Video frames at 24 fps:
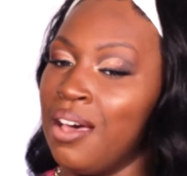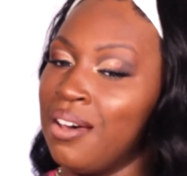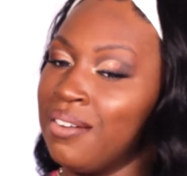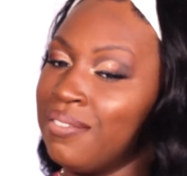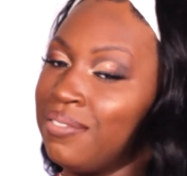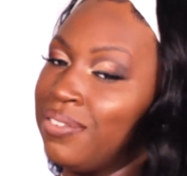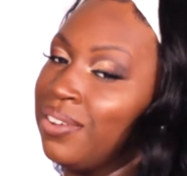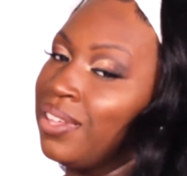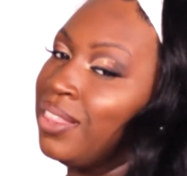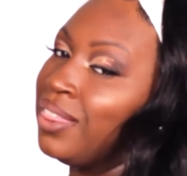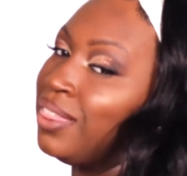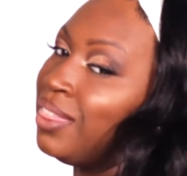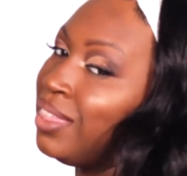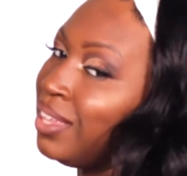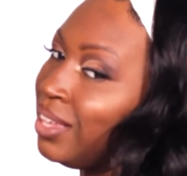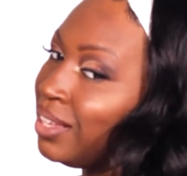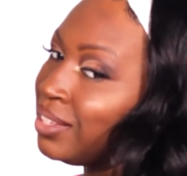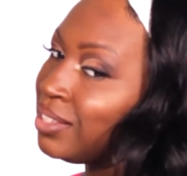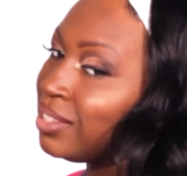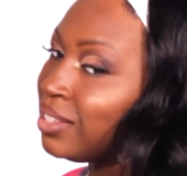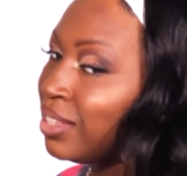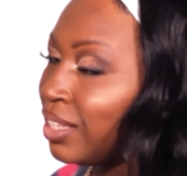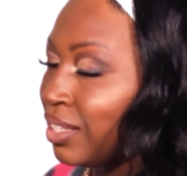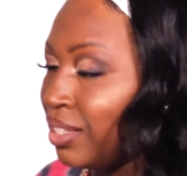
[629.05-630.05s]
for
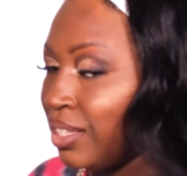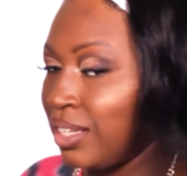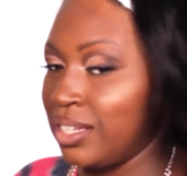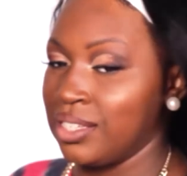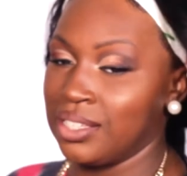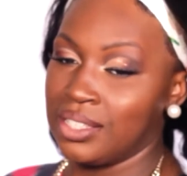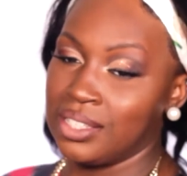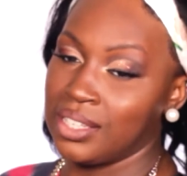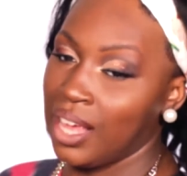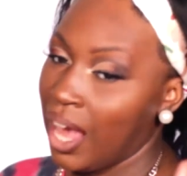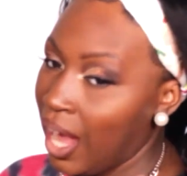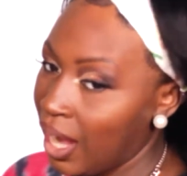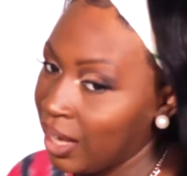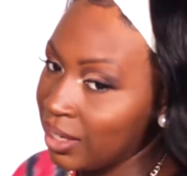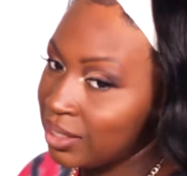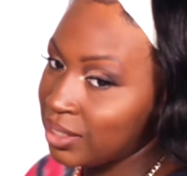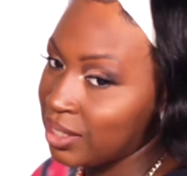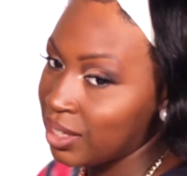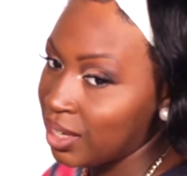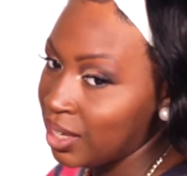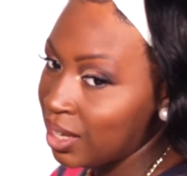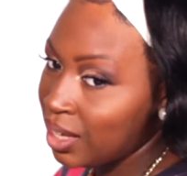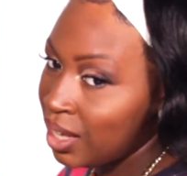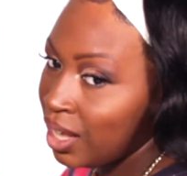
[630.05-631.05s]
this
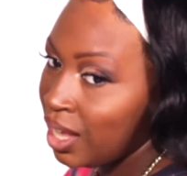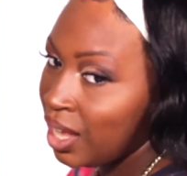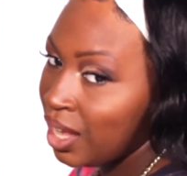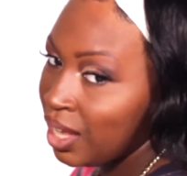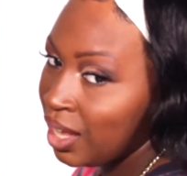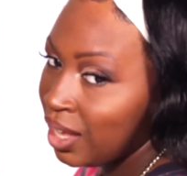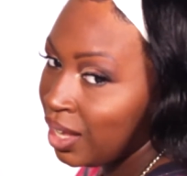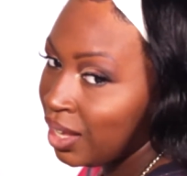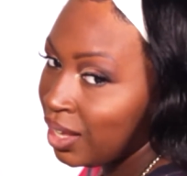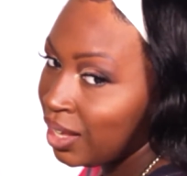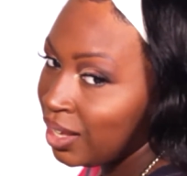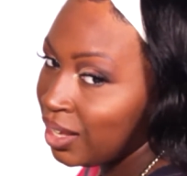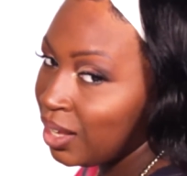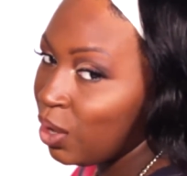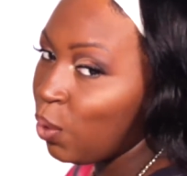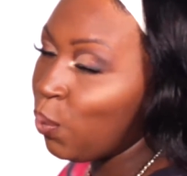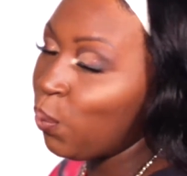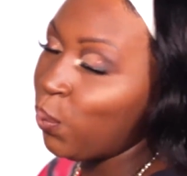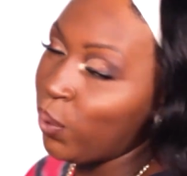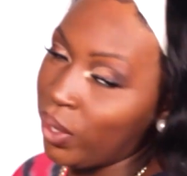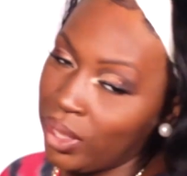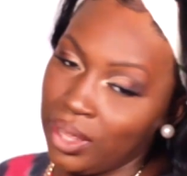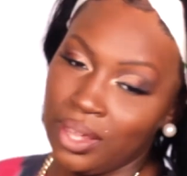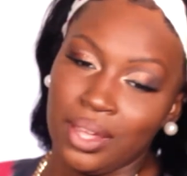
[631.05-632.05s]
exact
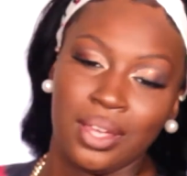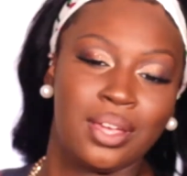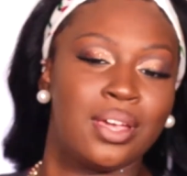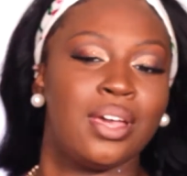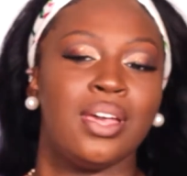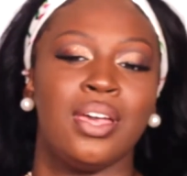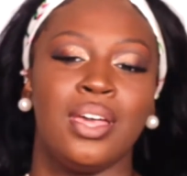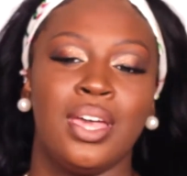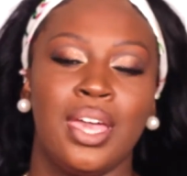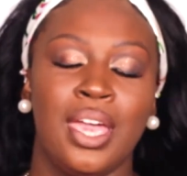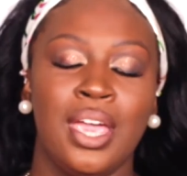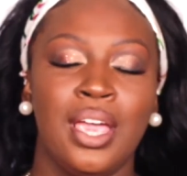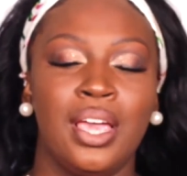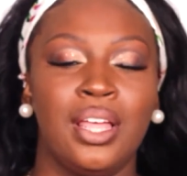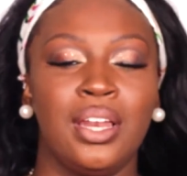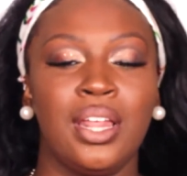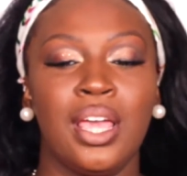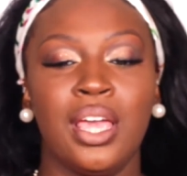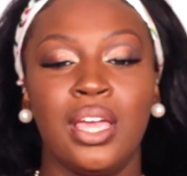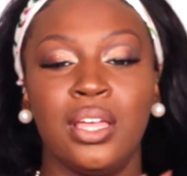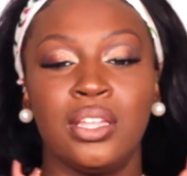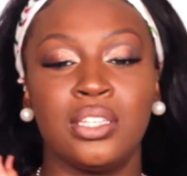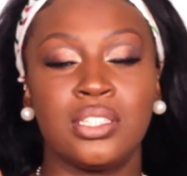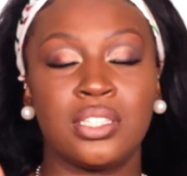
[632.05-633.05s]
wig, and
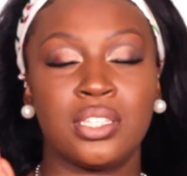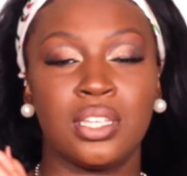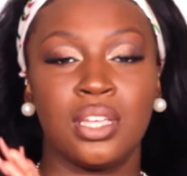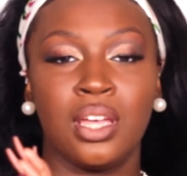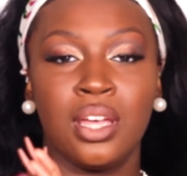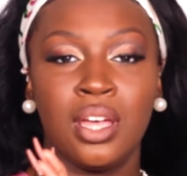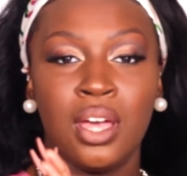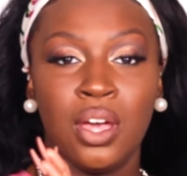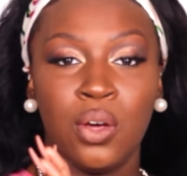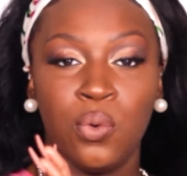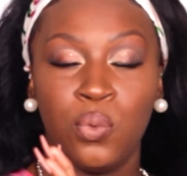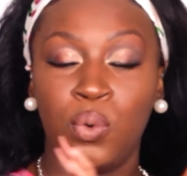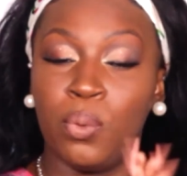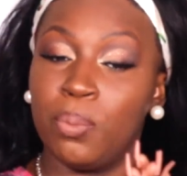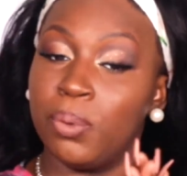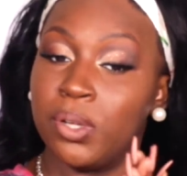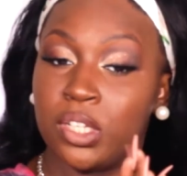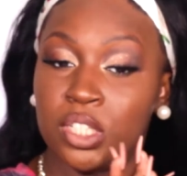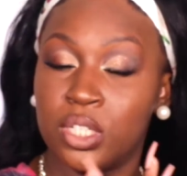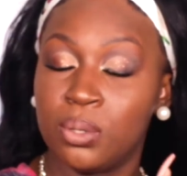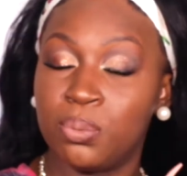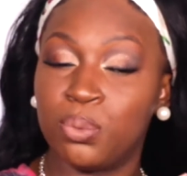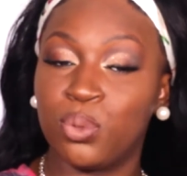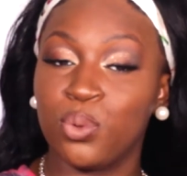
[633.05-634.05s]
it will be
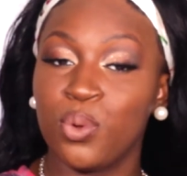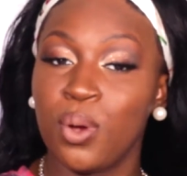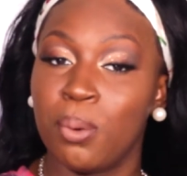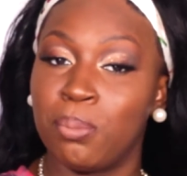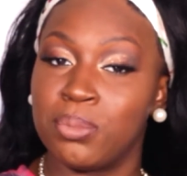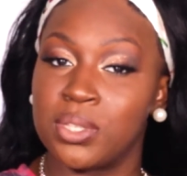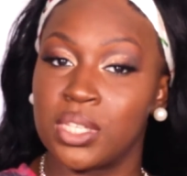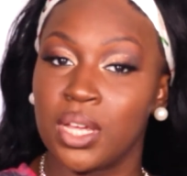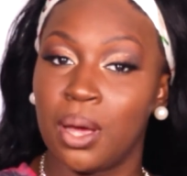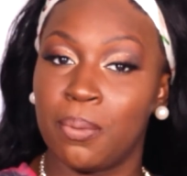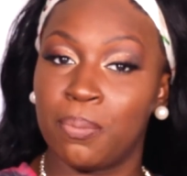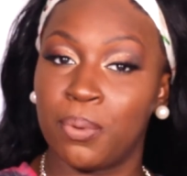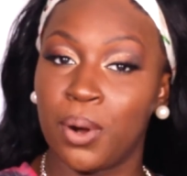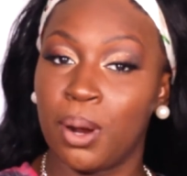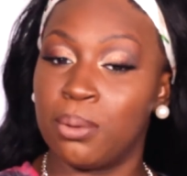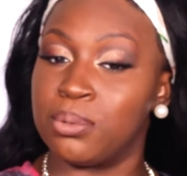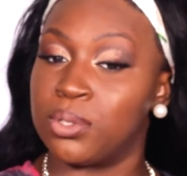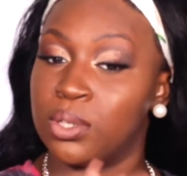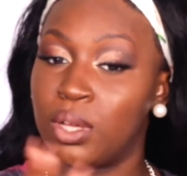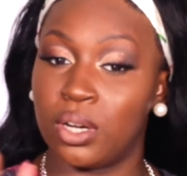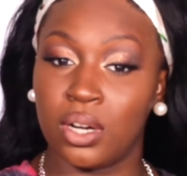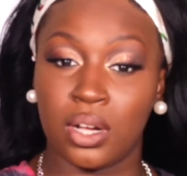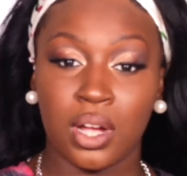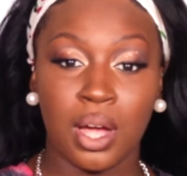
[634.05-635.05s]
shipped through Amazon Prime,
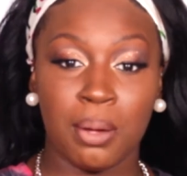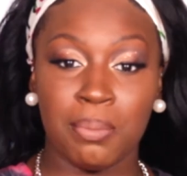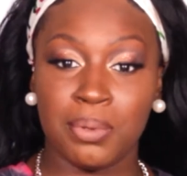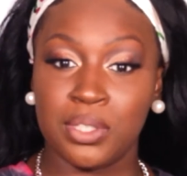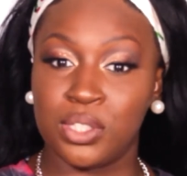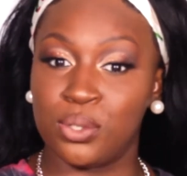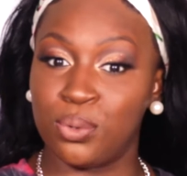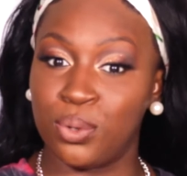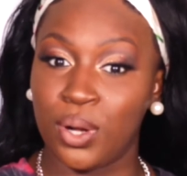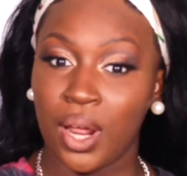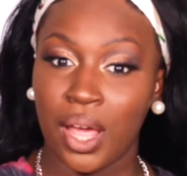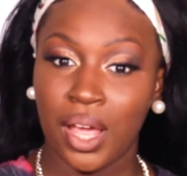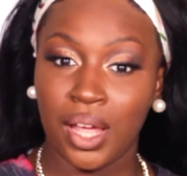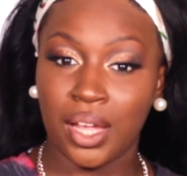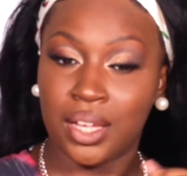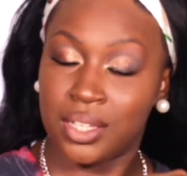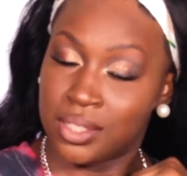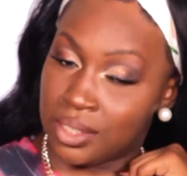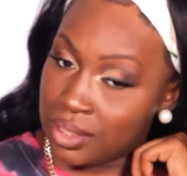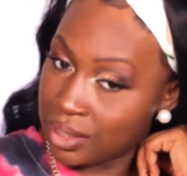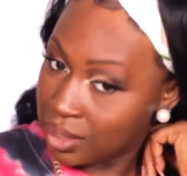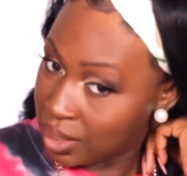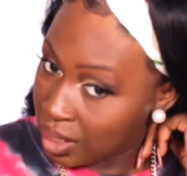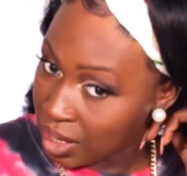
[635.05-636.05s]
so it'll come in 2
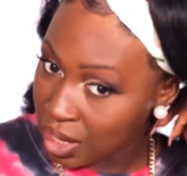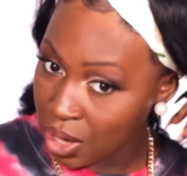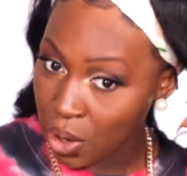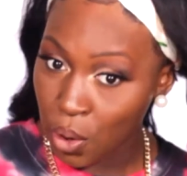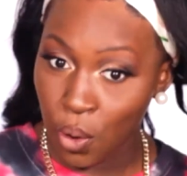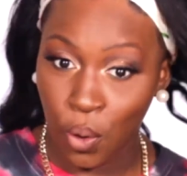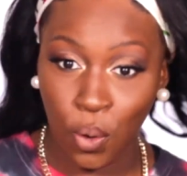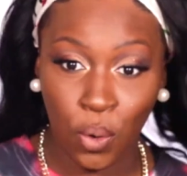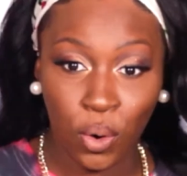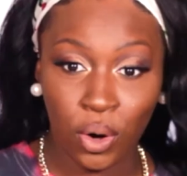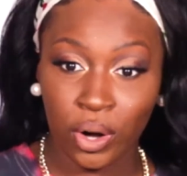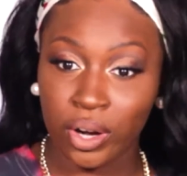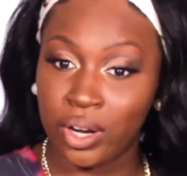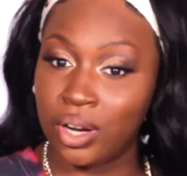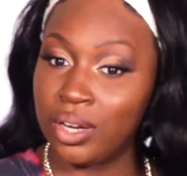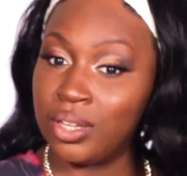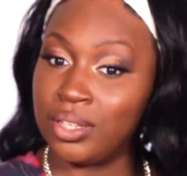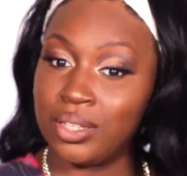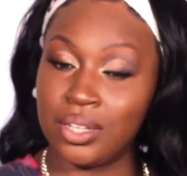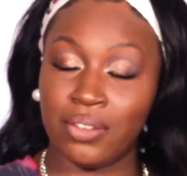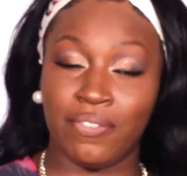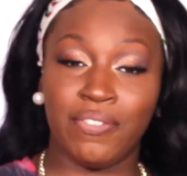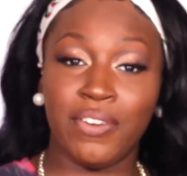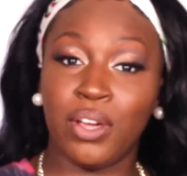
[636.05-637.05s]
days or
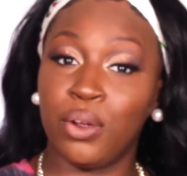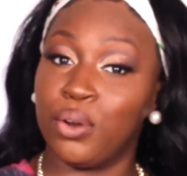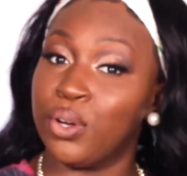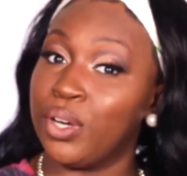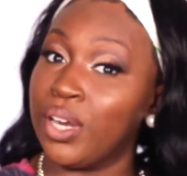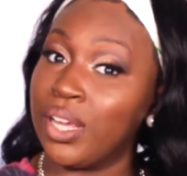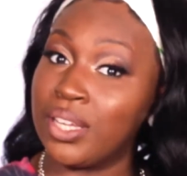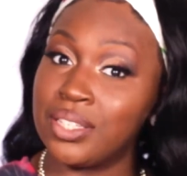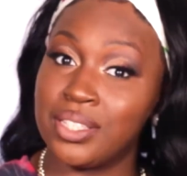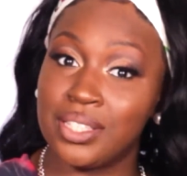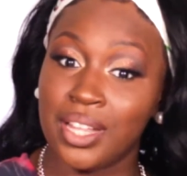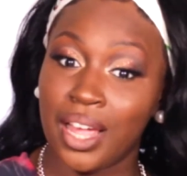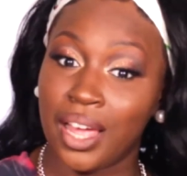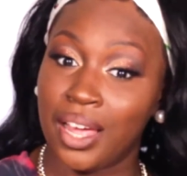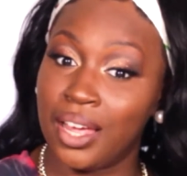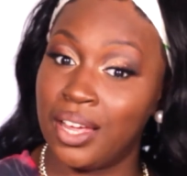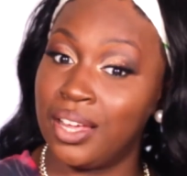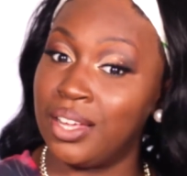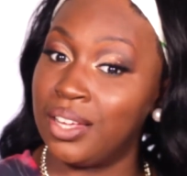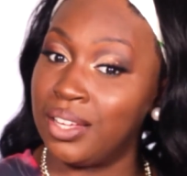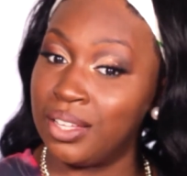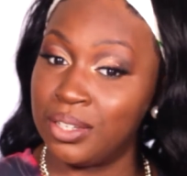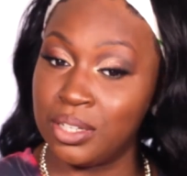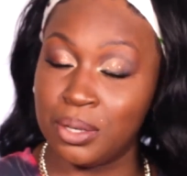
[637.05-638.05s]
the very next
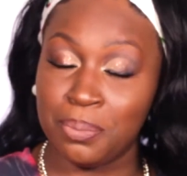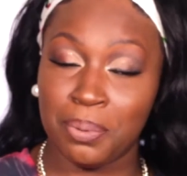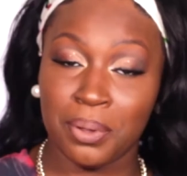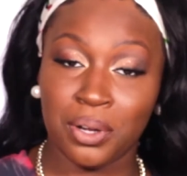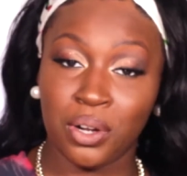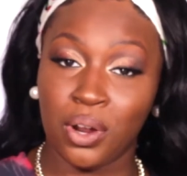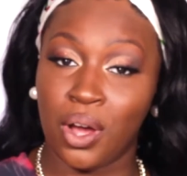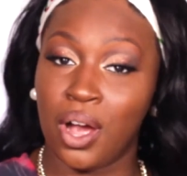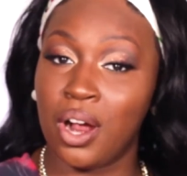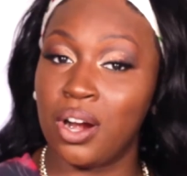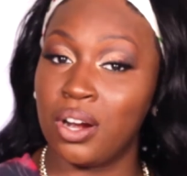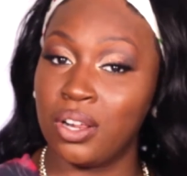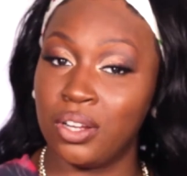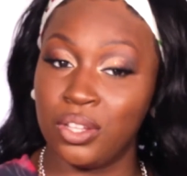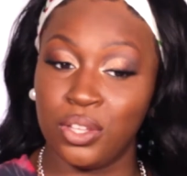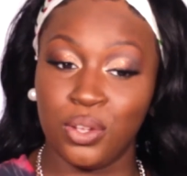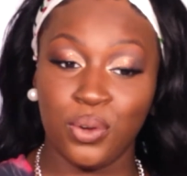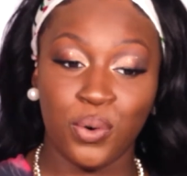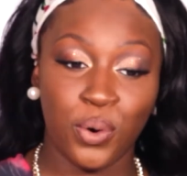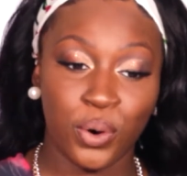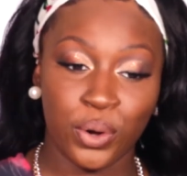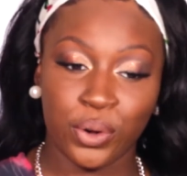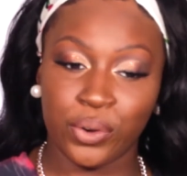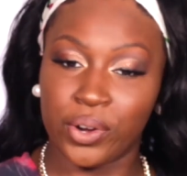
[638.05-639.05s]
day, depending on how early
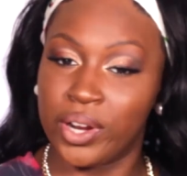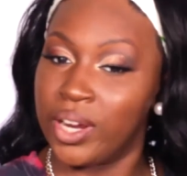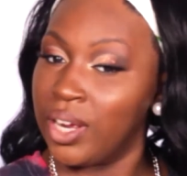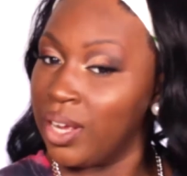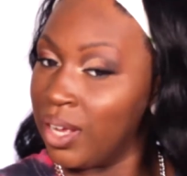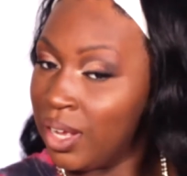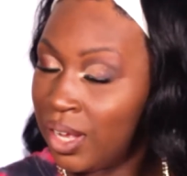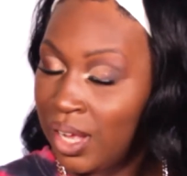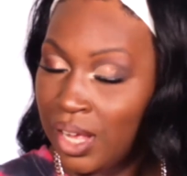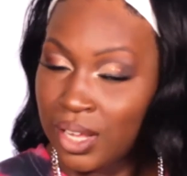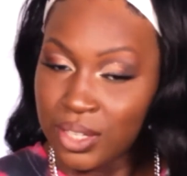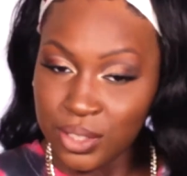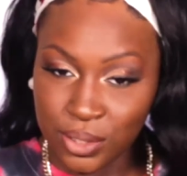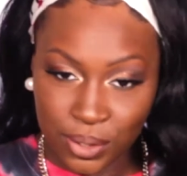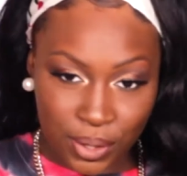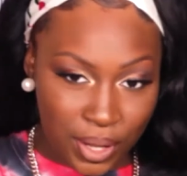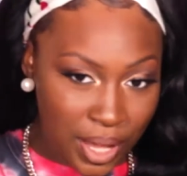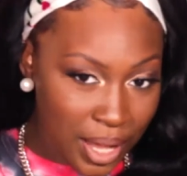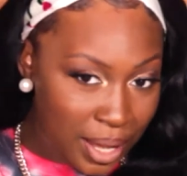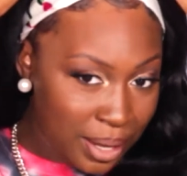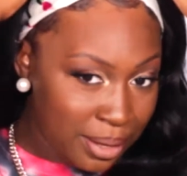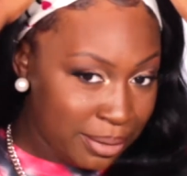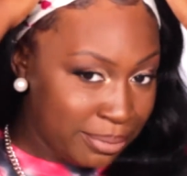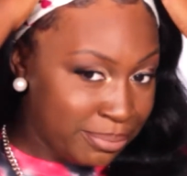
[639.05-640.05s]
you order it. So
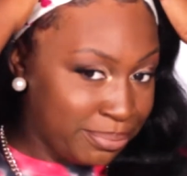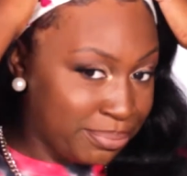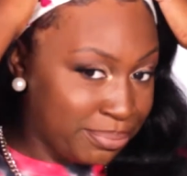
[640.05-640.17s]
yeah,